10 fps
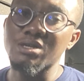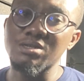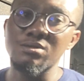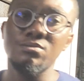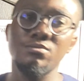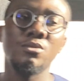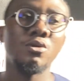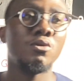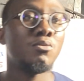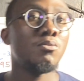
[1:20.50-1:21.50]
know that
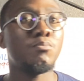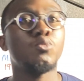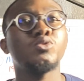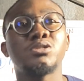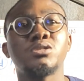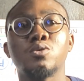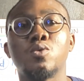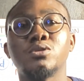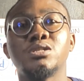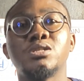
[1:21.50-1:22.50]
most
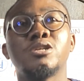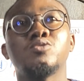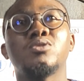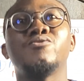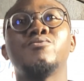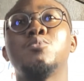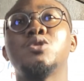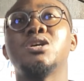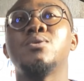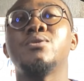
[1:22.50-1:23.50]
quantities tend to have
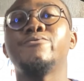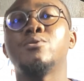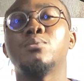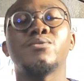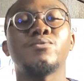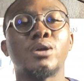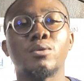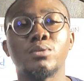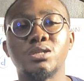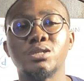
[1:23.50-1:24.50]
more than one formula for
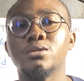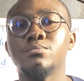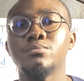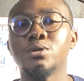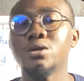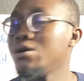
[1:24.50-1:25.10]
calculating them.